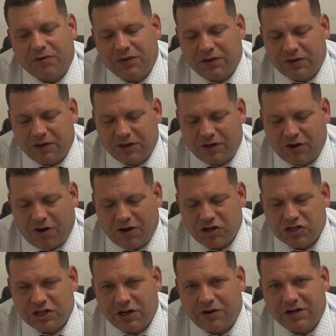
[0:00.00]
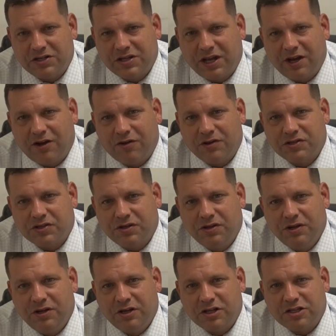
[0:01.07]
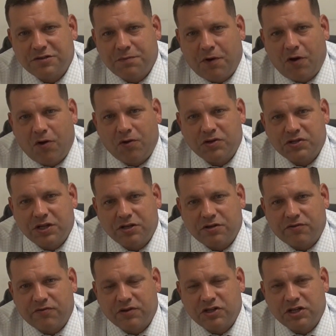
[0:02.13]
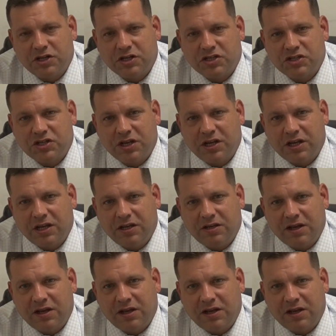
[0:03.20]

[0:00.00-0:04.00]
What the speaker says: The cautionary tale is a small central Virginia city,